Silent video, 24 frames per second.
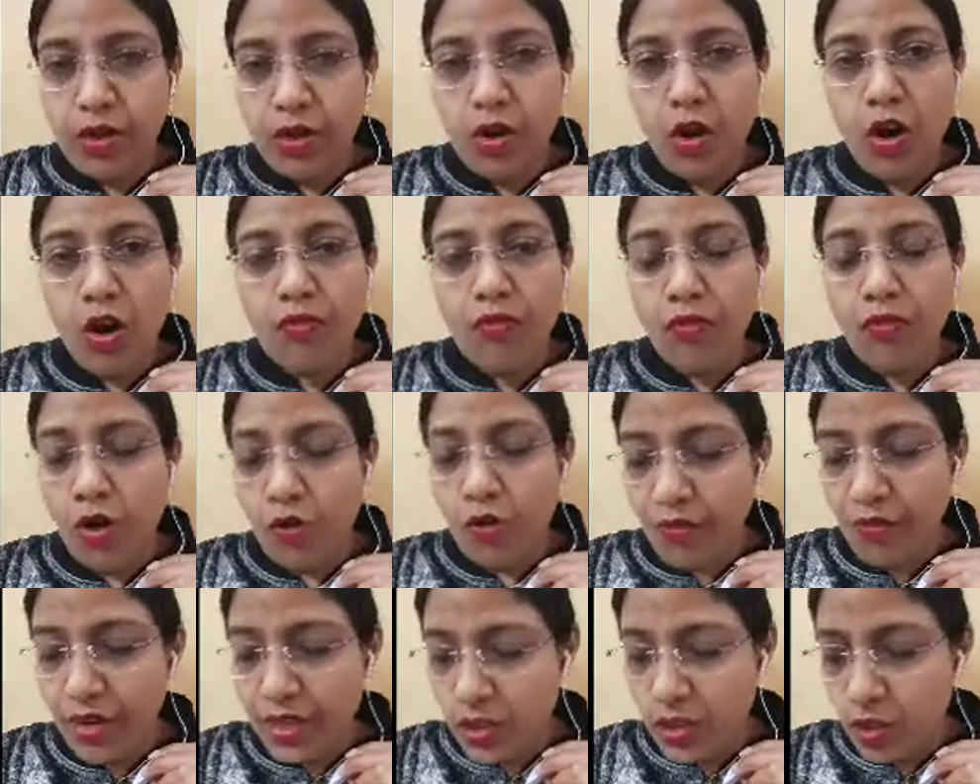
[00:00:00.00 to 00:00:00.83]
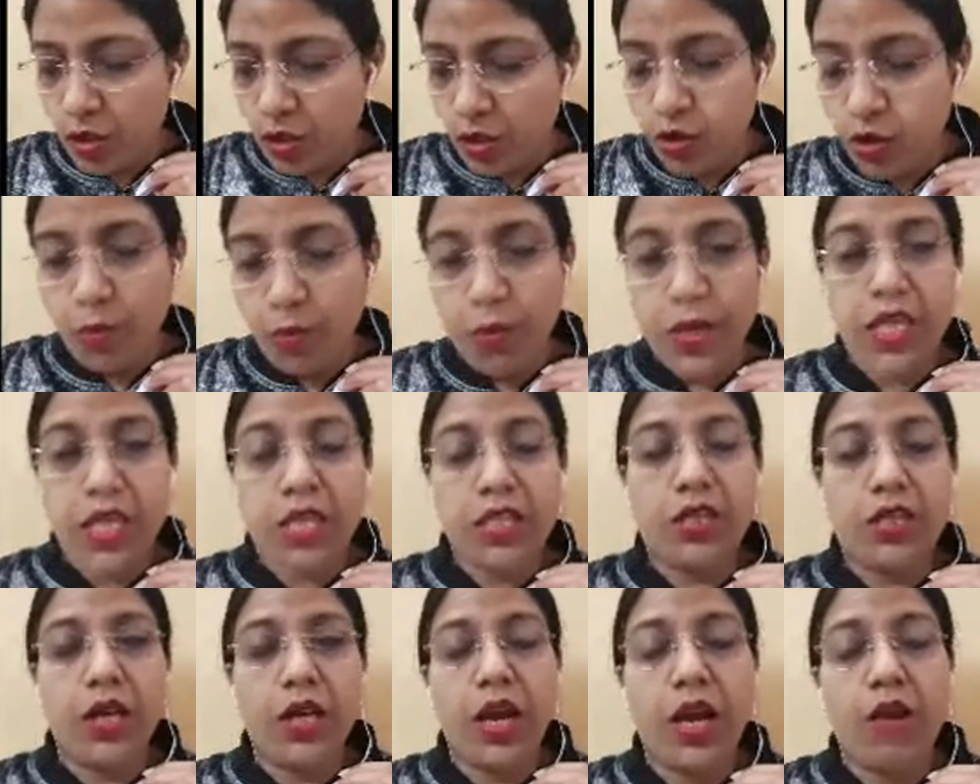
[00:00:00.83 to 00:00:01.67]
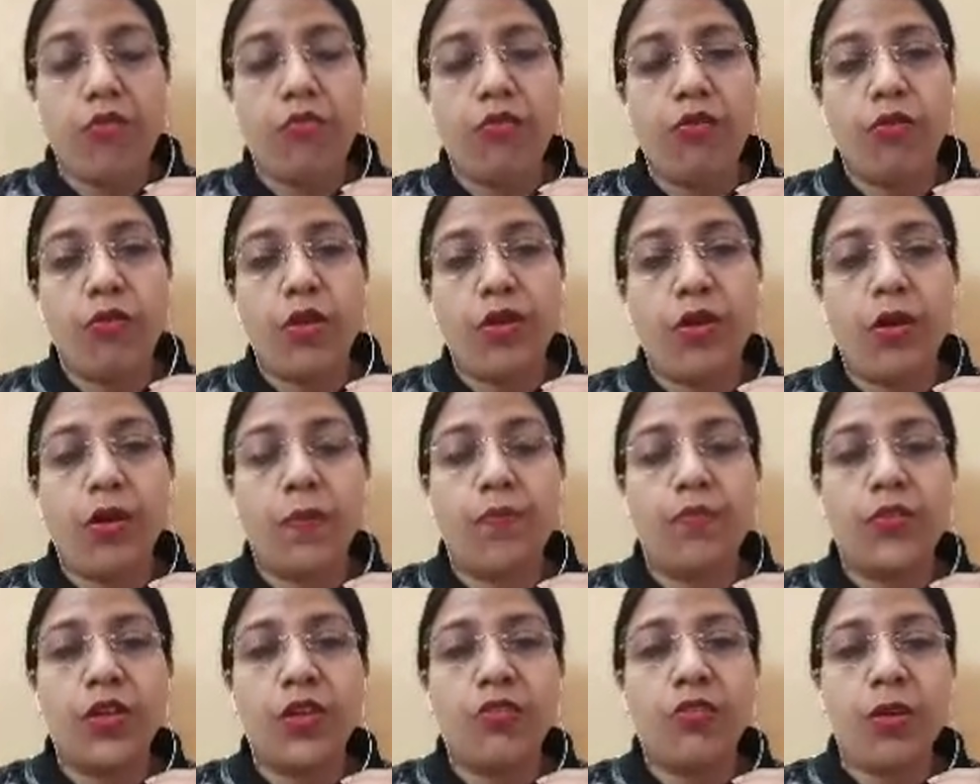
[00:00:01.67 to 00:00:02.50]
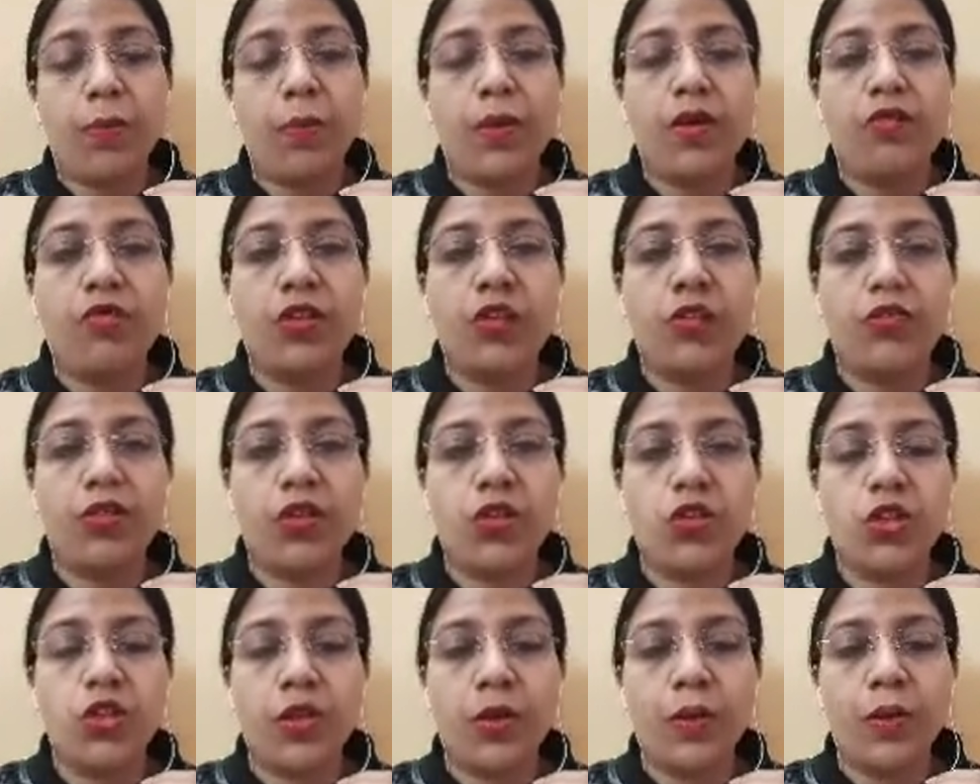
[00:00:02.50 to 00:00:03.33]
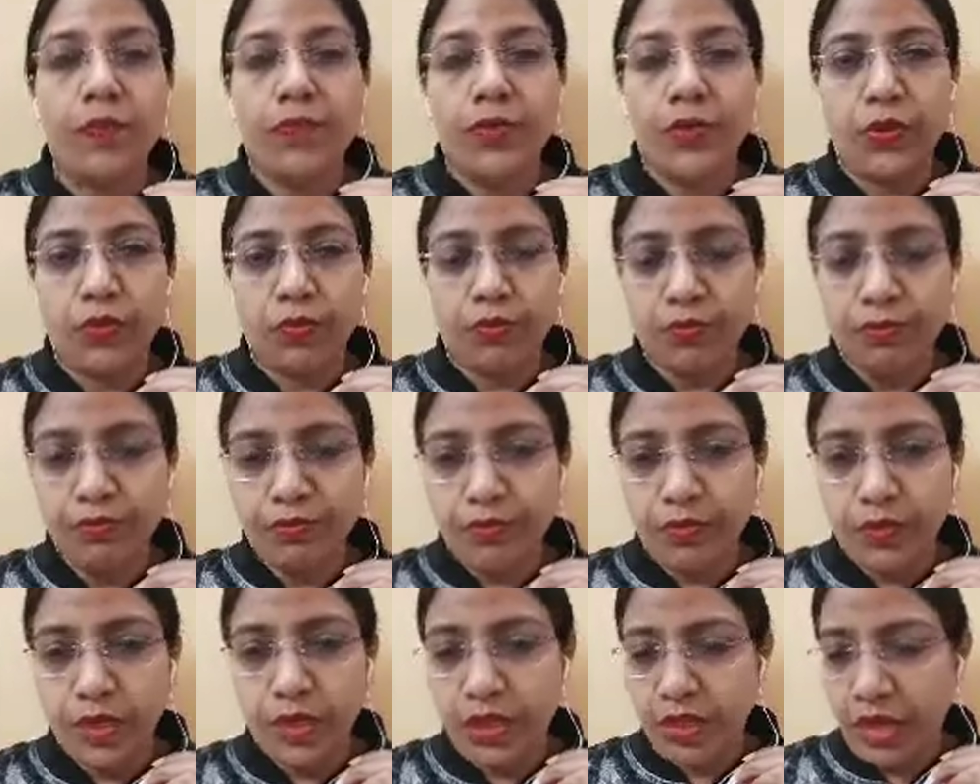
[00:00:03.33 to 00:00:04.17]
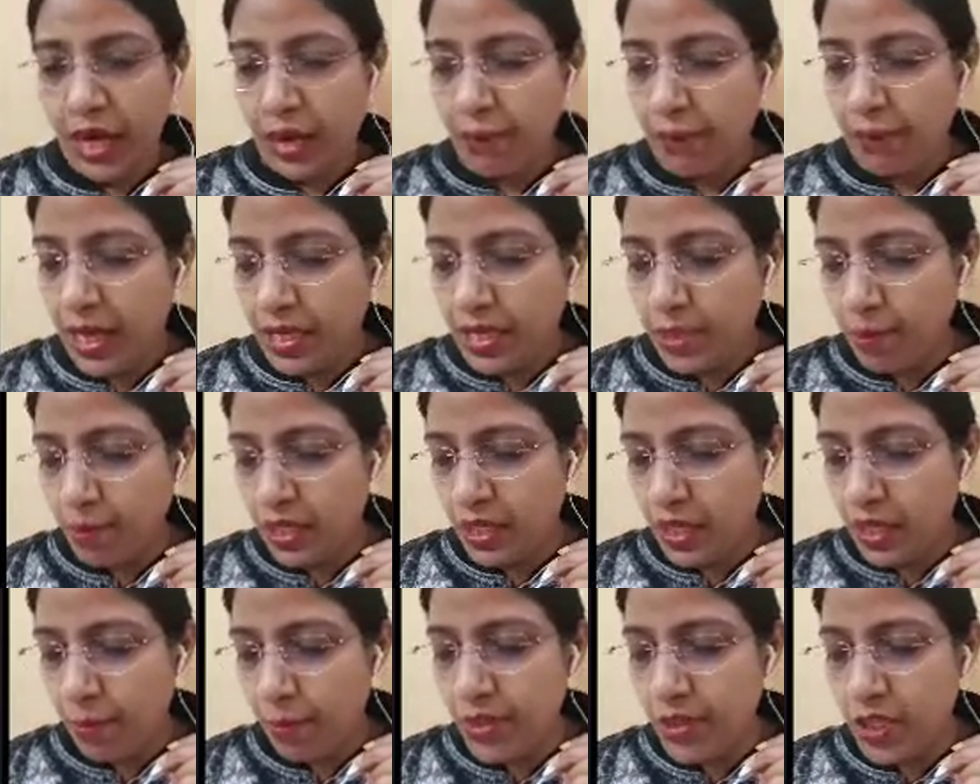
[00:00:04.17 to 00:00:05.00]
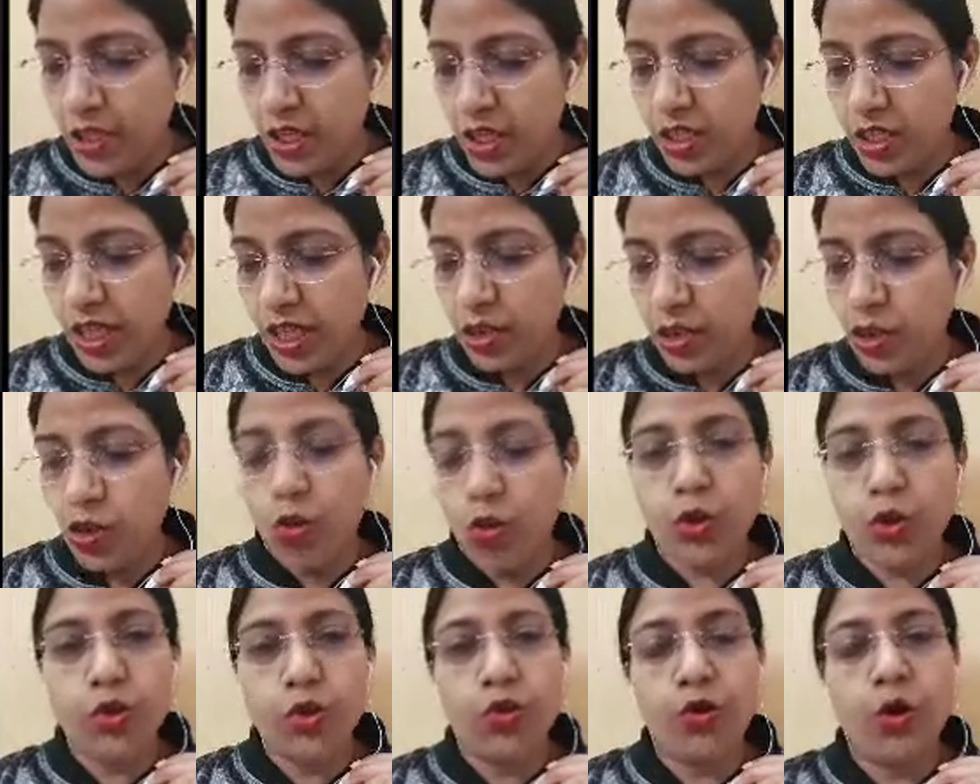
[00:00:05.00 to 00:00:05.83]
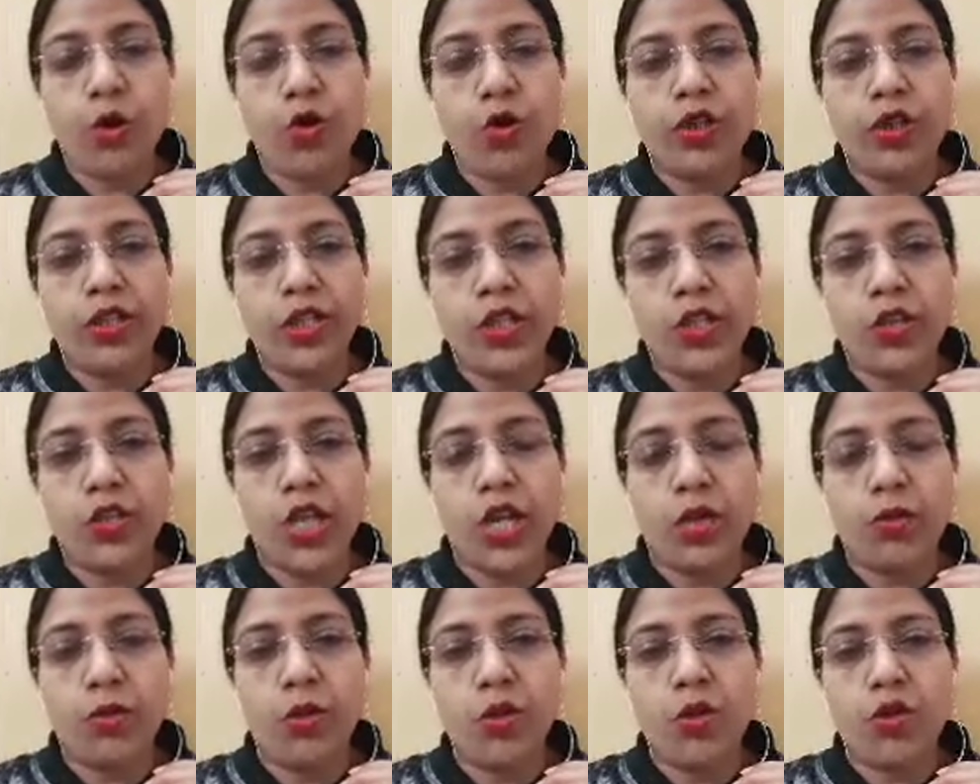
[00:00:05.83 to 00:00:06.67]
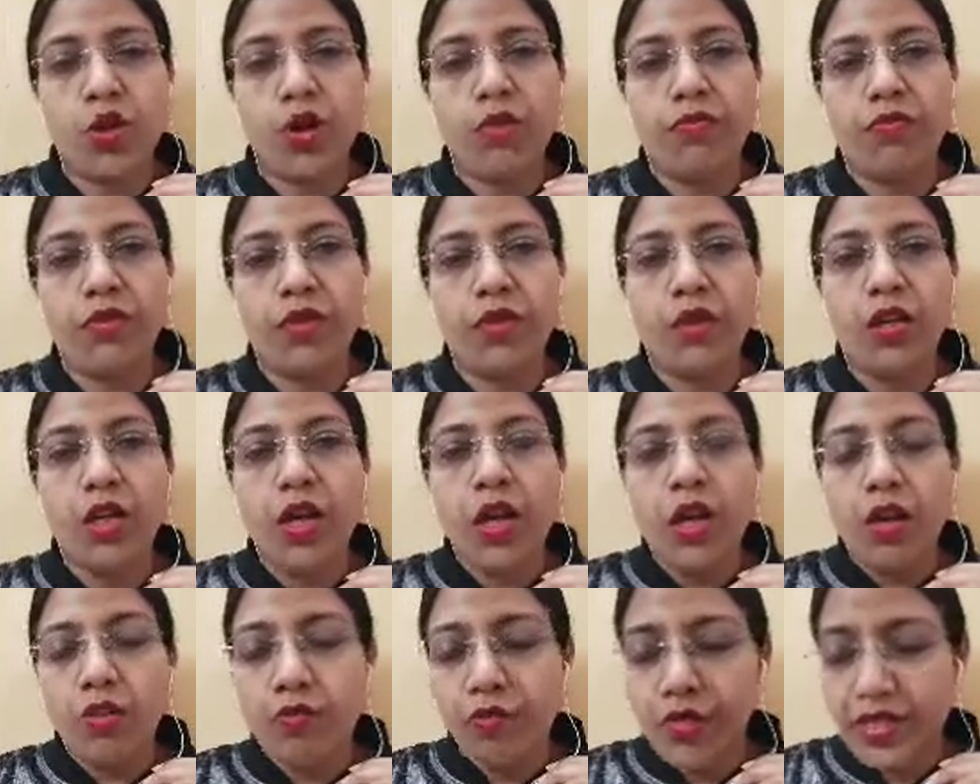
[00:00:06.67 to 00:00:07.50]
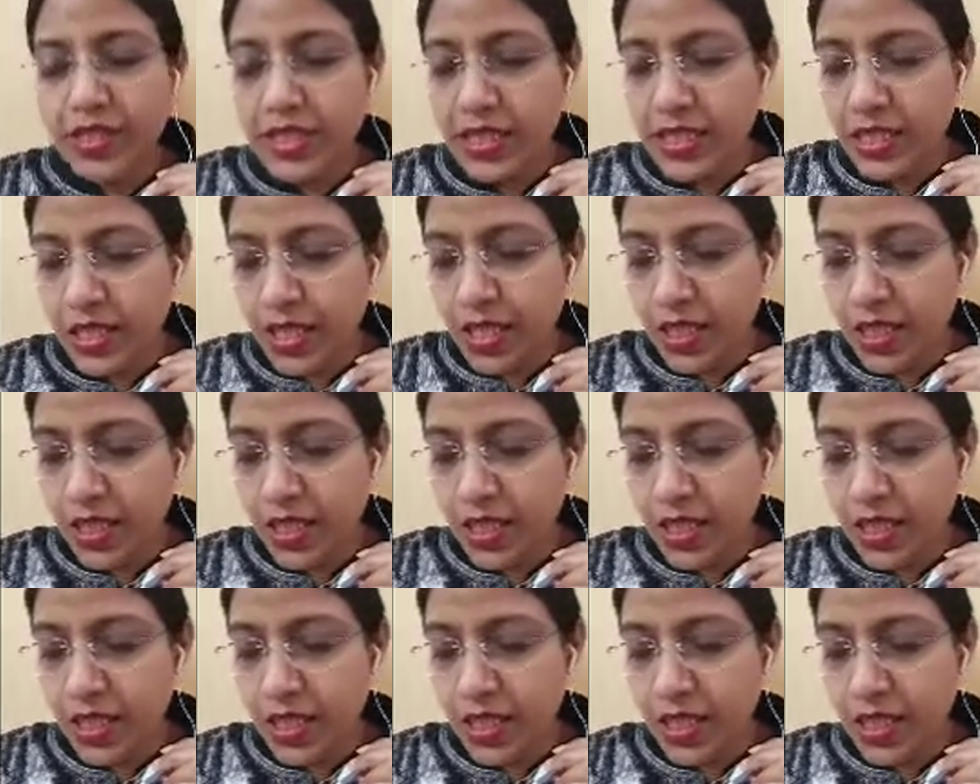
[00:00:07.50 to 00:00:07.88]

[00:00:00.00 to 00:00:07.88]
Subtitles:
offense also, means the weapon with which the crime has been committed. Then they also record the statement of witnesses.